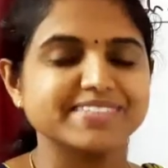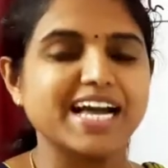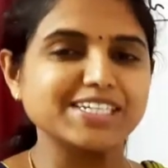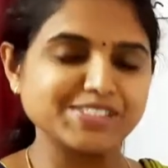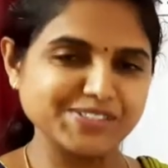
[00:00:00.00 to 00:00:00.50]

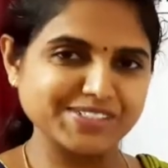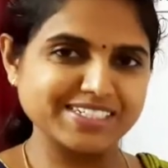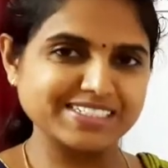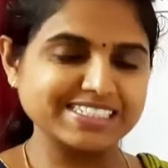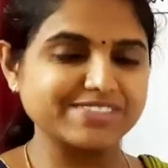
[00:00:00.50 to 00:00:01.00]
Hi
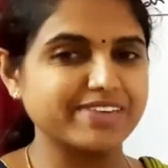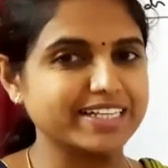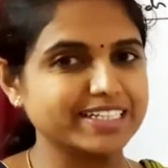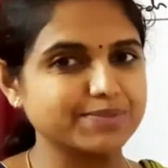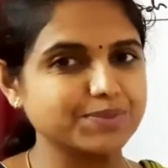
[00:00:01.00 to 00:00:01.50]
students,
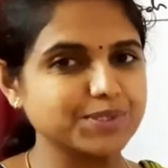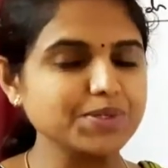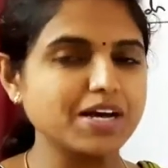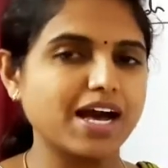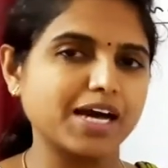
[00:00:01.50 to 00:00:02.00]
welcome to
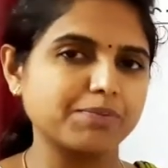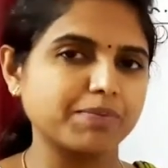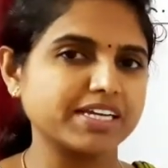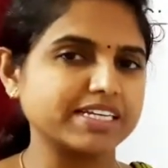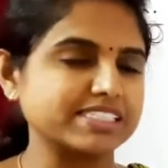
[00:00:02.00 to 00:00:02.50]
Happy
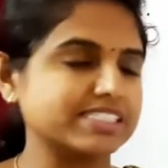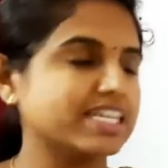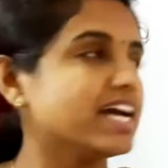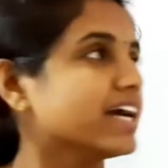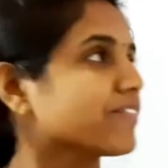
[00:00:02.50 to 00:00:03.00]
Class.
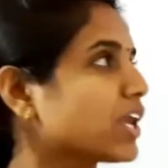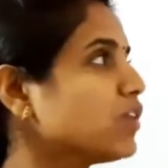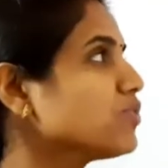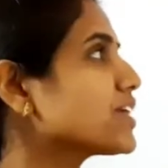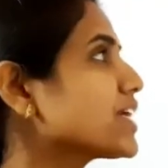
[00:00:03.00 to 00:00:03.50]
Now
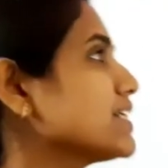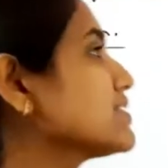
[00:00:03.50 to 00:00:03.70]
we can